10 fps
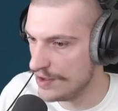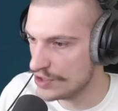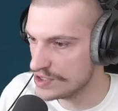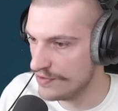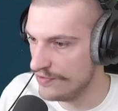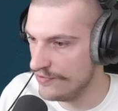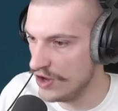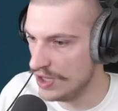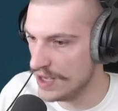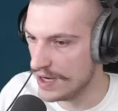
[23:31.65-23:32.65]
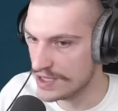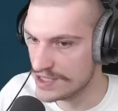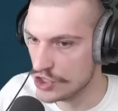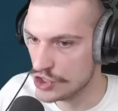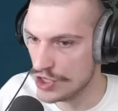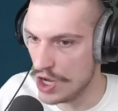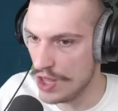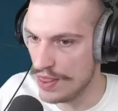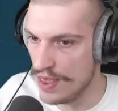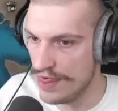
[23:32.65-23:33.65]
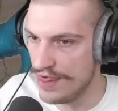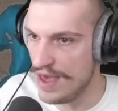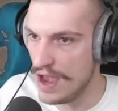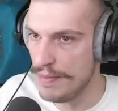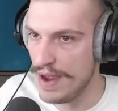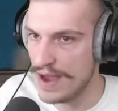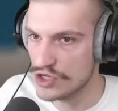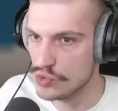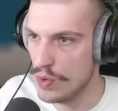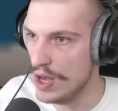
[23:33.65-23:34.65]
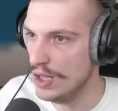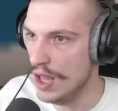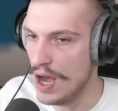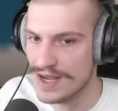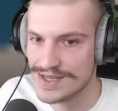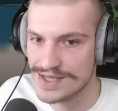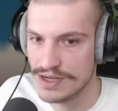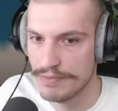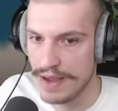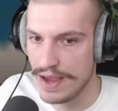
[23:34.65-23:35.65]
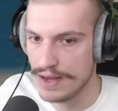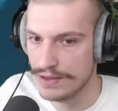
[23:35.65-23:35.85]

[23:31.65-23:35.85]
There's a full annexation on them as well. Awesome, man.